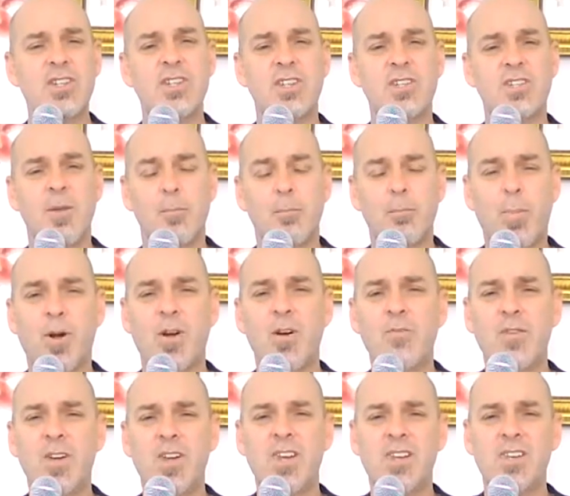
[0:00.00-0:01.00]
Jesus is the
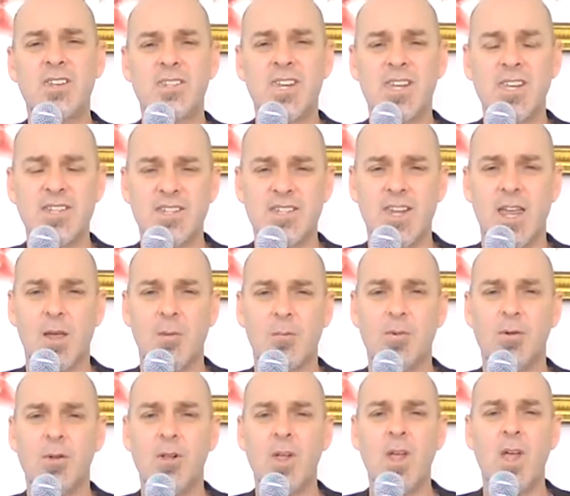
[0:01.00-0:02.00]
perfect perfect
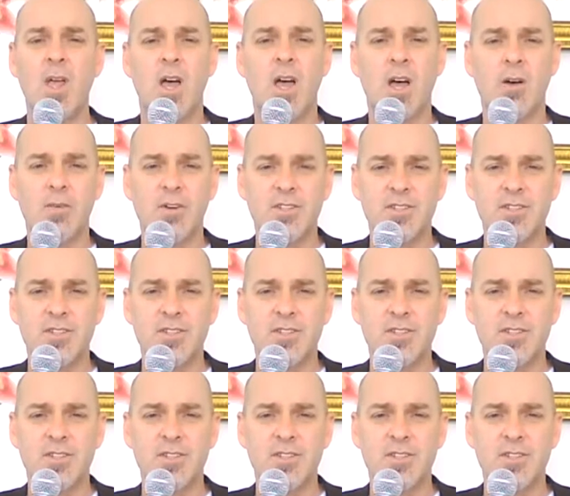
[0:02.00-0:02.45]
example